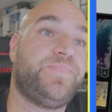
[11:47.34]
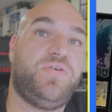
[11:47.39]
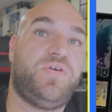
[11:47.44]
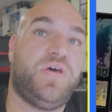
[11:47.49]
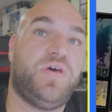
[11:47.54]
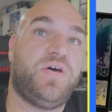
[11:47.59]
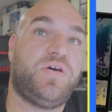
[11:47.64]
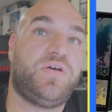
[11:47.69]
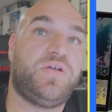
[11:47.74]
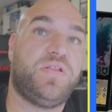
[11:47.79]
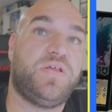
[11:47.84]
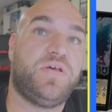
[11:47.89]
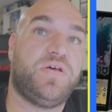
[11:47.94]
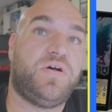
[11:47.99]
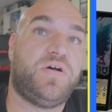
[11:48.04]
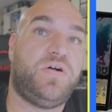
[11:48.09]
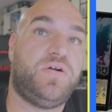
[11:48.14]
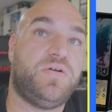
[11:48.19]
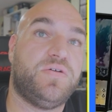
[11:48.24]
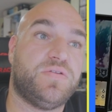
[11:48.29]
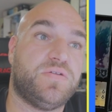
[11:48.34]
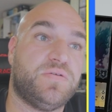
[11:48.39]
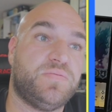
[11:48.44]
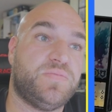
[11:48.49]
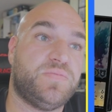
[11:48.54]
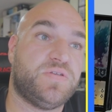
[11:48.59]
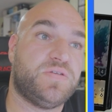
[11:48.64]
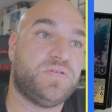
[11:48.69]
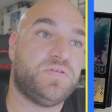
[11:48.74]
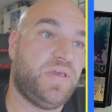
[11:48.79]
you calculate all of
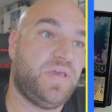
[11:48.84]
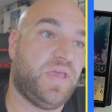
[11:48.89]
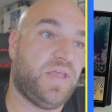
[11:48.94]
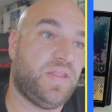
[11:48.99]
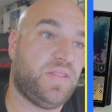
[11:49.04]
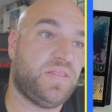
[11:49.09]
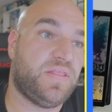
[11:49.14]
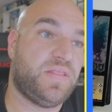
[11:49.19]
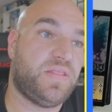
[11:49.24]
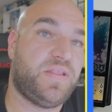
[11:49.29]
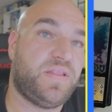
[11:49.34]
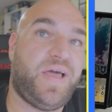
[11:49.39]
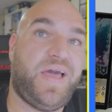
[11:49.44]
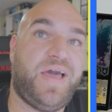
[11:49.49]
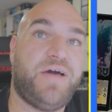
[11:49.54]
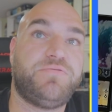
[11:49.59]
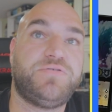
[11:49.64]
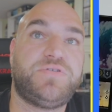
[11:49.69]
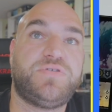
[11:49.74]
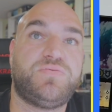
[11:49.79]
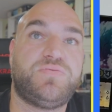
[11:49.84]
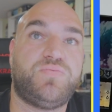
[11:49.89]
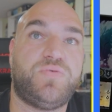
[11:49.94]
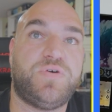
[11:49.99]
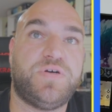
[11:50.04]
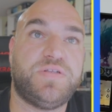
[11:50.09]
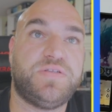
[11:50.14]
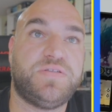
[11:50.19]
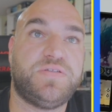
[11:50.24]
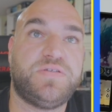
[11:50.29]
them, and again, the house
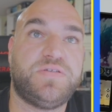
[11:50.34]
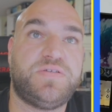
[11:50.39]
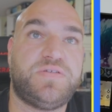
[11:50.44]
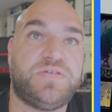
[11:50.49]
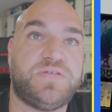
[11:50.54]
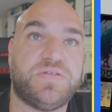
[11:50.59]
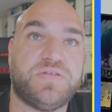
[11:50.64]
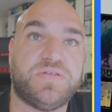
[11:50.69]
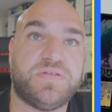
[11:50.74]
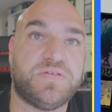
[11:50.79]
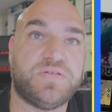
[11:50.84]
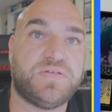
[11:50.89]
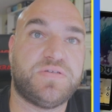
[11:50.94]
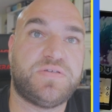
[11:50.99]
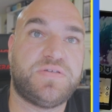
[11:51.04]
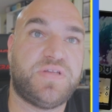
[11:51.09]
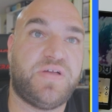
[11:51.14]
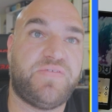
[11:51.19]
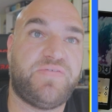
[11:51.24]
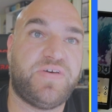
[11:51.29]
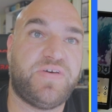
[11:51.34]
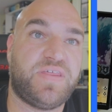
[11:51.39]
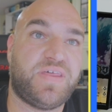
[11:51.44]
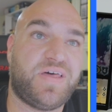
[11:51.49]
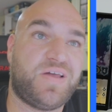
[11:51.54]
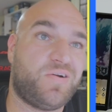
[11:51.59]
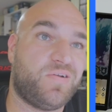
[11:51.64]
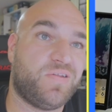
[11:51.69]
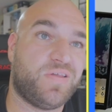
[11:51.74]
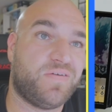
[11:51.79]
ones and stuff like
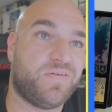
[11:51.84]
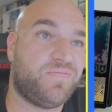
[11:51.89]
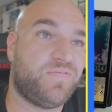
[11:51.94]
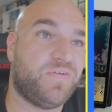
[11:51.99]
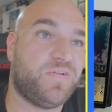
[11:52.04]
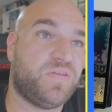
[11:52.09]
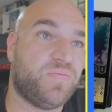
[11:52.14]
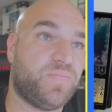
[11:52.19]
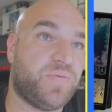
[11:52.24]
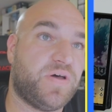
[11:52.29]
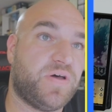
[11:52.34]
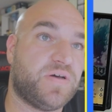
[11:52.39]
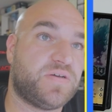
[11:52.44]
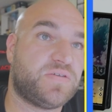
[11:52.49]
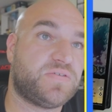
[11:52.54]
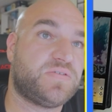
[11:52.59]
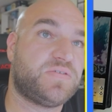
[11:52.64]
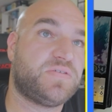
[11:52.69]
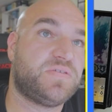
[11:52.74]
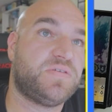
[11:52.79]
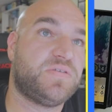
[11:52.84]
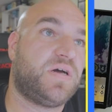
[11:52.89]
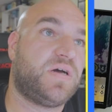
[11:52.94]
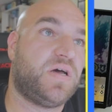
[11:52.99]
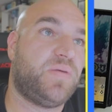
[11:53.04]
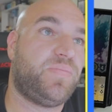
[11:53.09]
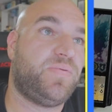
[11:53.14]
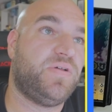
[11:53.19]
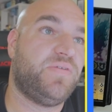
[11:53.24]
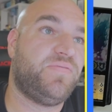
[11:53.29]
that are like 50 bucks. A
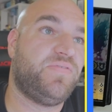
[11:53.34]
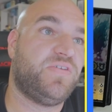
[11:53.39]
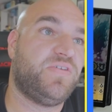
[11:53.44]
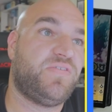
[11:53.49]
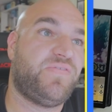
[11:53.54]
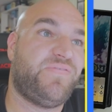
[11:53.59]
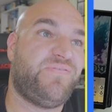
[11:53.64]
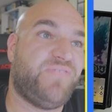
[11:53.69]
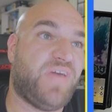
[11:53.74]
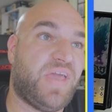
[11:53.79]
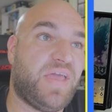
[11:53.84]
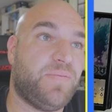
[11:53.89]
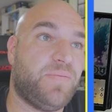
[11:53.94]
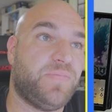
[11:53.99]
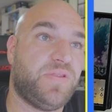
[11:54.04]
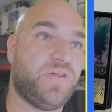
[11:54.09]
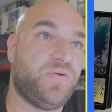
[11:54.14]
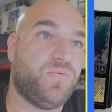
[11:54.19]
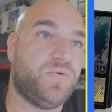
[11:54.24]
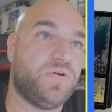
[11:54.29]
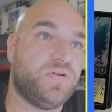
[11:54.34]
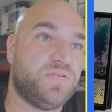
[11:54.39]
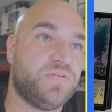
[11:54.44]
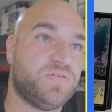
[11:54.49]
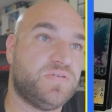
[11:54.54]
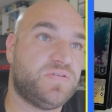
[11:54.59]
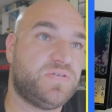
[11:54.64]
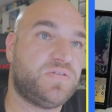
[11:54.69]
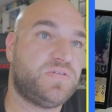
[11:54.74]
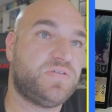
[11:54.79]
couple of this family
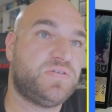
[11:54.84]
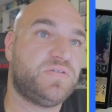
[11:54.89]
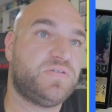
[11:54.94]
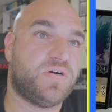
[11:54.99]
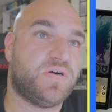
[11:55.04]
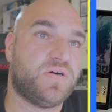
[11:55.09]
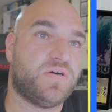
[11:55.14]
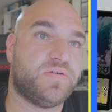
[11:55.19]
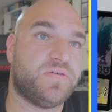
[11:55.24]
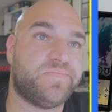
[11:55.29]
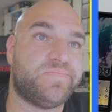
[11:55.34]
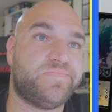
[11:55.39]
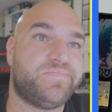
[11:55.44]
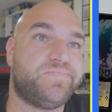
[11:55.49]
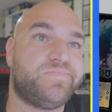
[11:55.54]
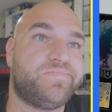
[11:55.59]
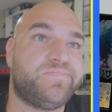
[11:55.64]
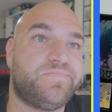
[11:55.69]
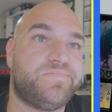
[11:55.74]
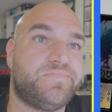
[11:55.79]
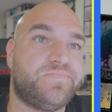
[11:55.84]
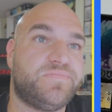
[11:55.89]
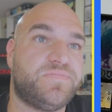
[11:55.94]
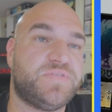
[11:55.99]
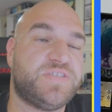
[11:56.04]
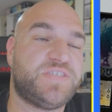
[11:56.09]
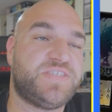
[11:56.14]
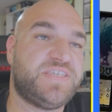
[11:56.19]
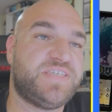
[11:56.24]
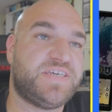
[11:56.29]
ones are
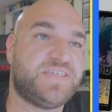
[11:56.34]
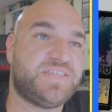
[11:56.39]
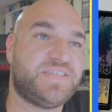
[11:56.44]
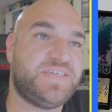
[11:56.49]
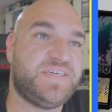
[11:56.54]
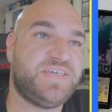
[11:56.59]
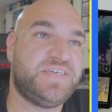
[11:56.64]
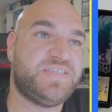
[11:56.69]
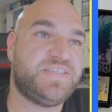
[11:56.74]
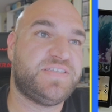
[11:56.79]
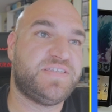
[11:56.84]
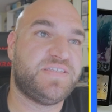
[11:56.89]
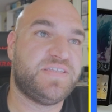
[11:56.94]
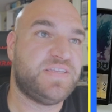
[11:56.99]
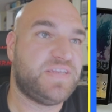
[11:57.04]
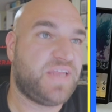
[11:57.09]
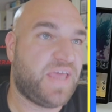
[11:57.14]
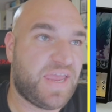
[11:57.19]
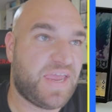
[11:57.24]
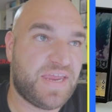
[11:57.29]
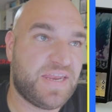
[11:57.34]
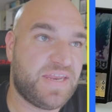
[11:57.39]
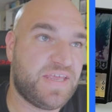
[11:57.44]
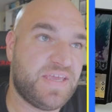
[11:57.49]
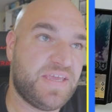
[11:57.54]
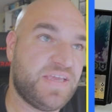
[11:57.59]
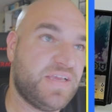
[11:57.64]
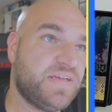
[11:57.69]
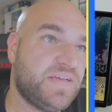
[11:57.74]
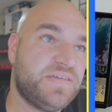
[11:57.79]
60 and
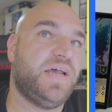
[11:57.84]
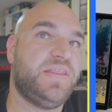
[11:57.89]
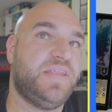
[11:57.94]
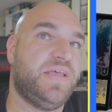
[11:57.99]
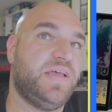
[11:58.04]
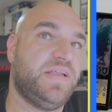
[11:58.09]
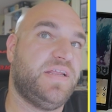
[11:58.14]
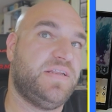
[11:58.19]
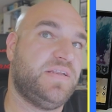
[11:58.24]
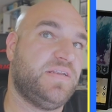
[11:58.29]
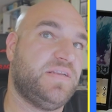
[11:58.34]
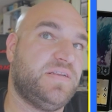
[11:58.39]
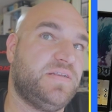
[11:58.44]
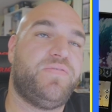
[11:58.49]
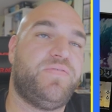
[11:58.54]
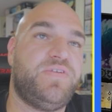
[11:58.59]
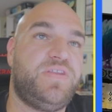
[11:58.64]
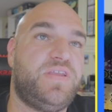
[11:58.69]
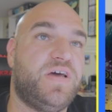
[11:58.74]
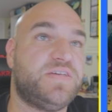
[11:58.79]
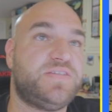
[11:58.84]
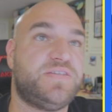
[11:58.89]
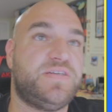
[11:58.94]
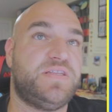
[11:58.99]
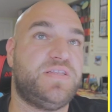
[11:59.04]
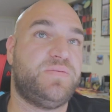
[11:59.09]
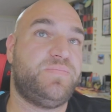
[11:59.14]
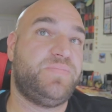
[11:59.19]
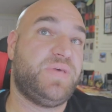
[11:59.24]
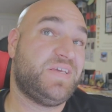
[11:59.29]
80, and then you have a dozen of
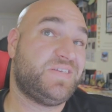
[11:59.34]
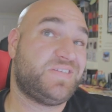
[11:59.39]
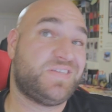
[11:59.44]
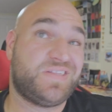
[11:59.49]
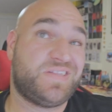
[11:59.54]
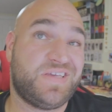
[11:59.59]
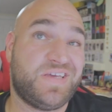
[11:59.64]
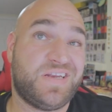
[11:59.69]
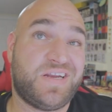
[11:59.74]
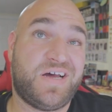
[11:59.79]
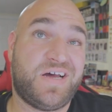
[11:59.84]
them basically at